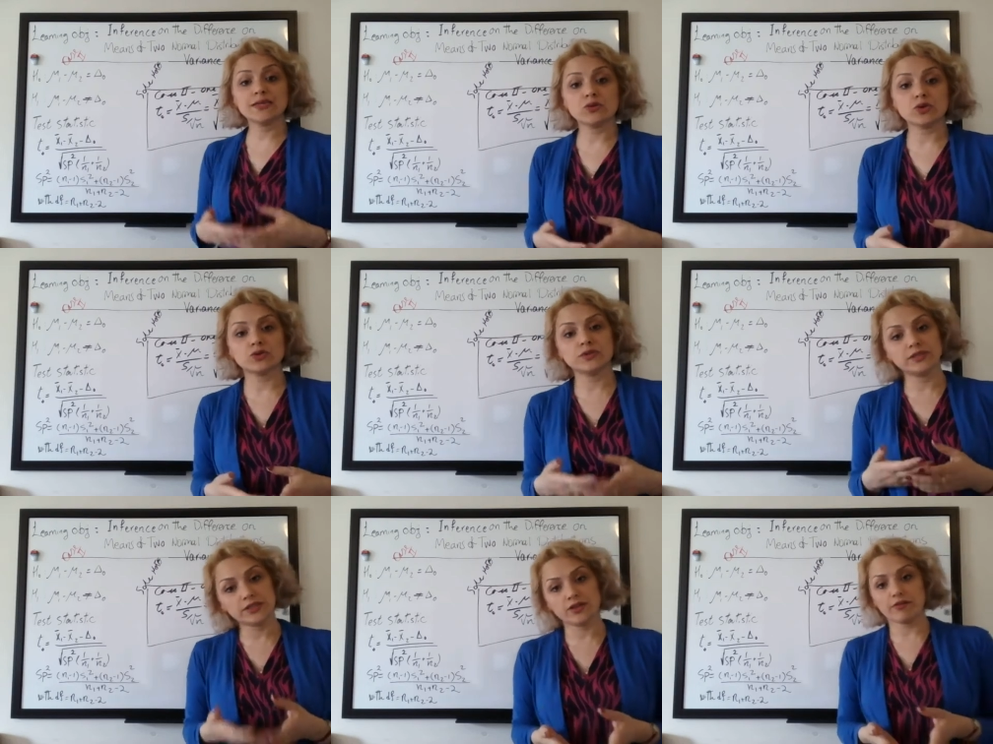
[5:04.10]
equal to the
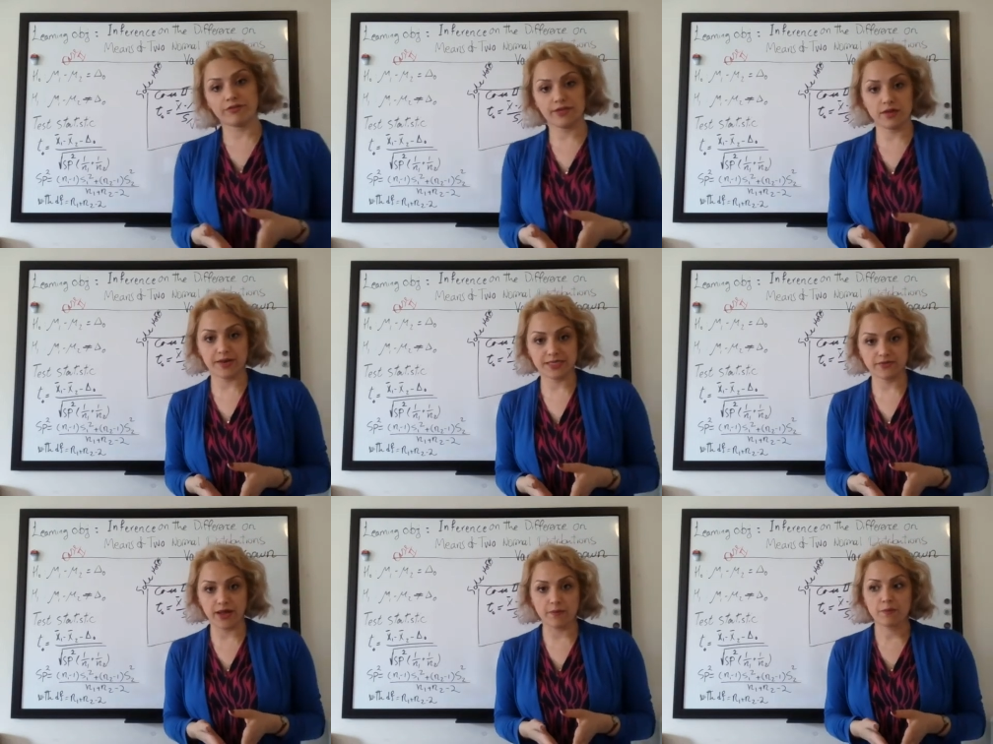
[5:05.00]
degree of freedom as
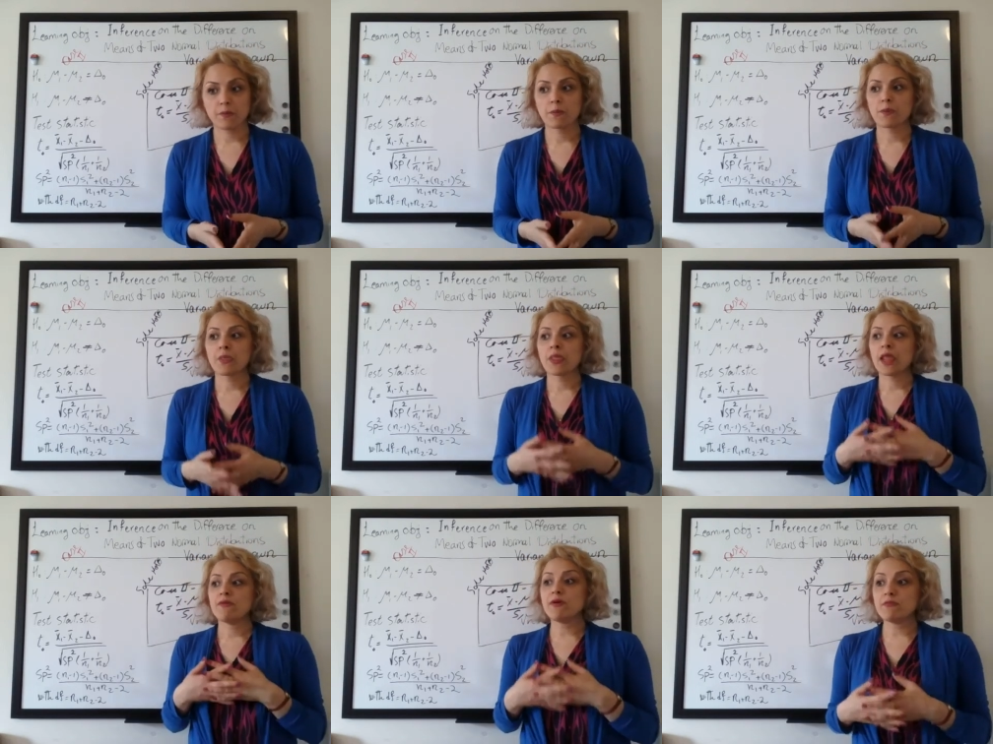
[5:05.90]
well.
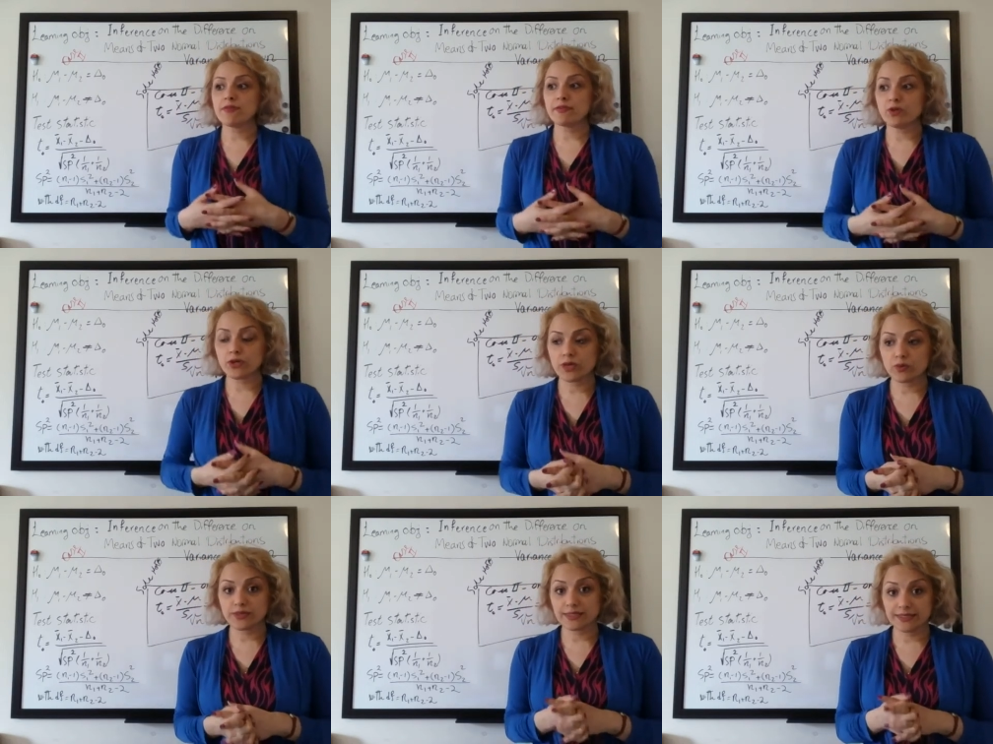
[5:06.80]
When we were working
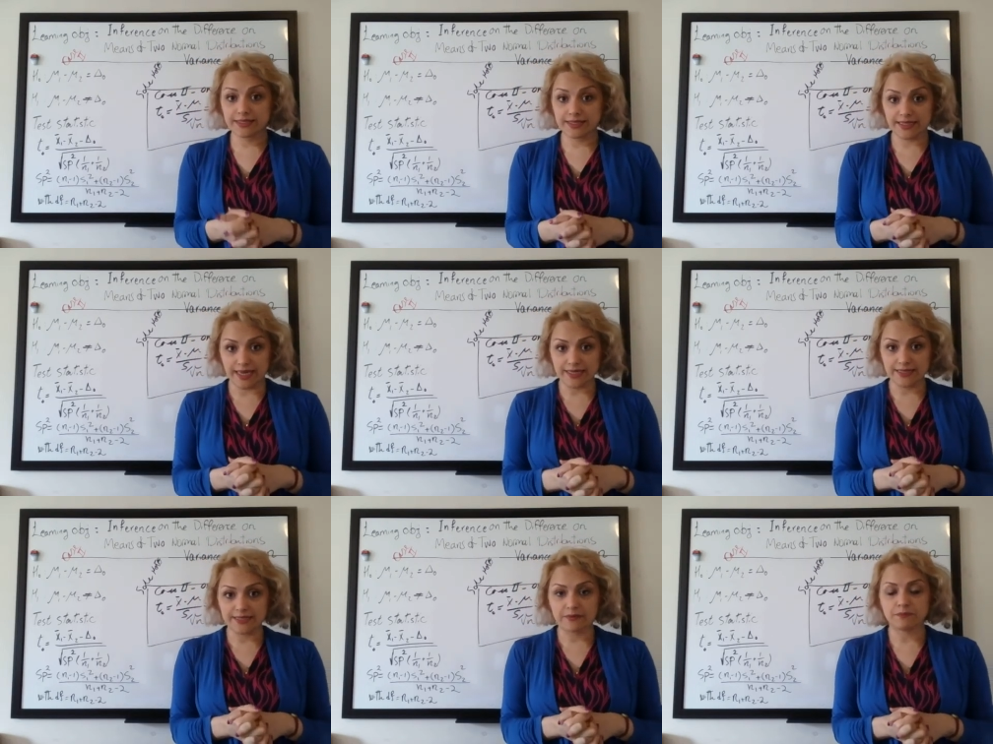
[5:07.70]
with the t-test,